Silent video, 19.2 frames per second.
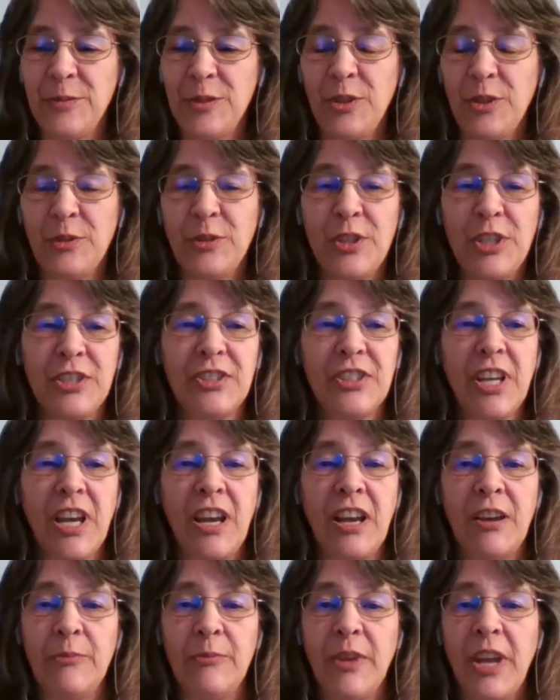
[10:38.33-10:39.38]
So just
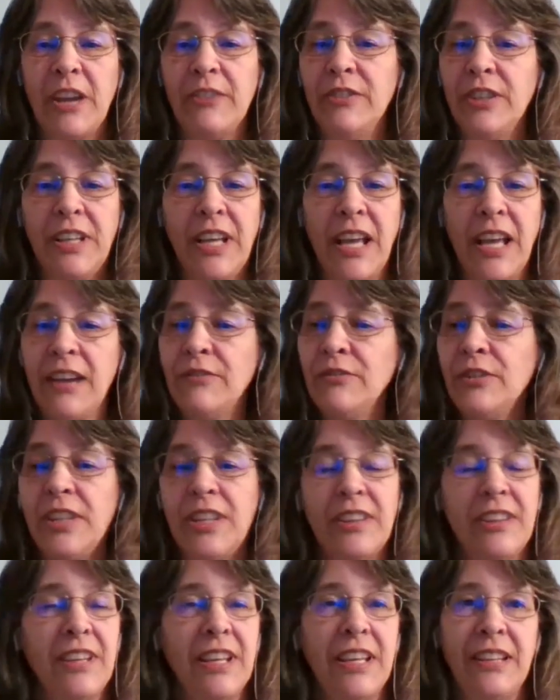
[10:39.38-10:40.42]

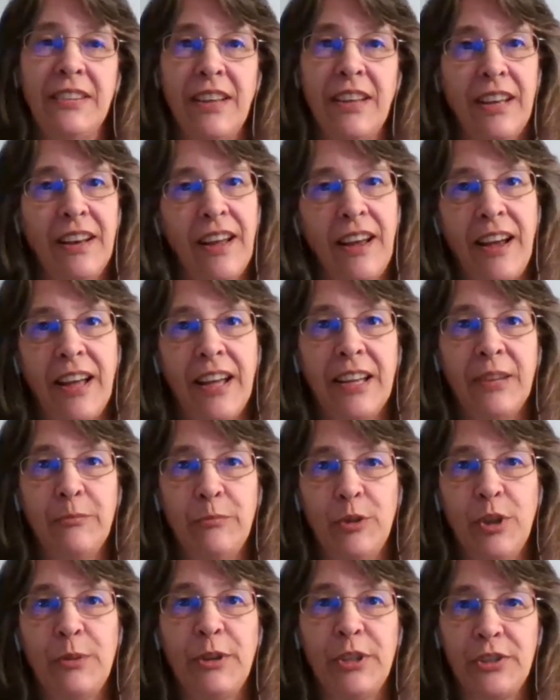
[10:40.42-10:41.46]
everything that
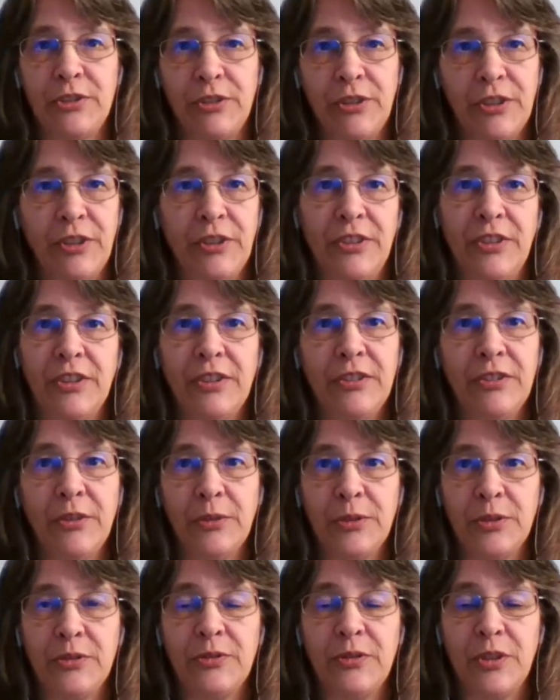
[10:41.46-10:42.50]
I pretty much learned
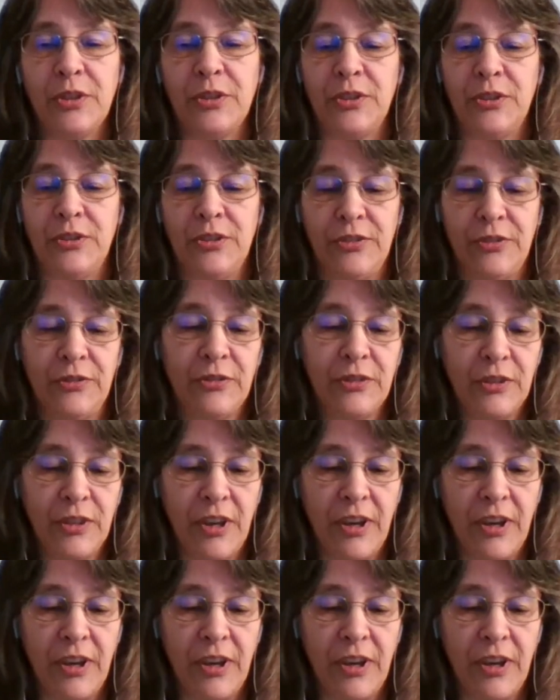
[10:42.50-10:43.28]
those first